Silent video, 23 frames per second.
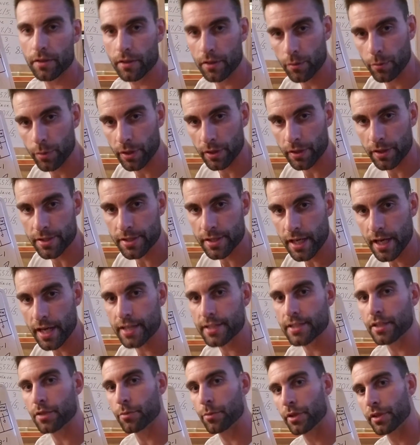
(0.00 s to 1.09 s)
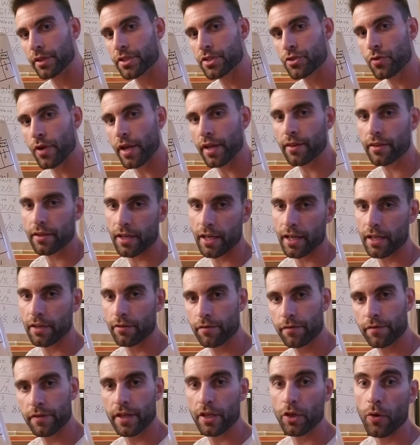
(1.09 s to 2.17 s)
You build the size and you build the strength, kind
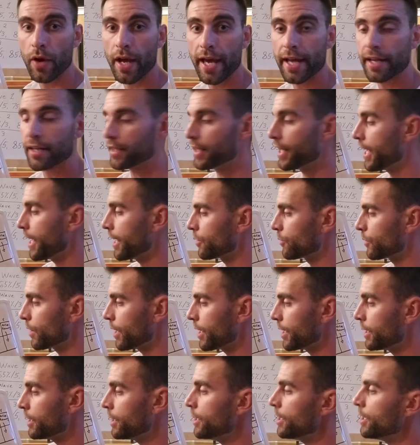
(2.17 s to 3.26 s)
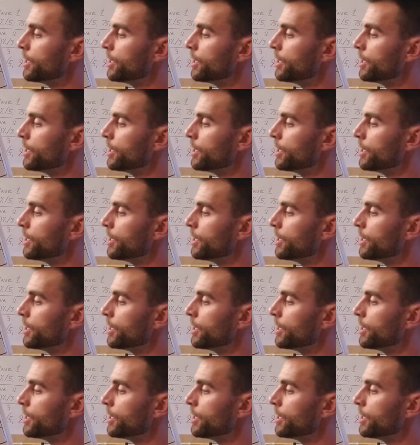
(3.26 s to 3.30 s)
of, they go hand in hand, right?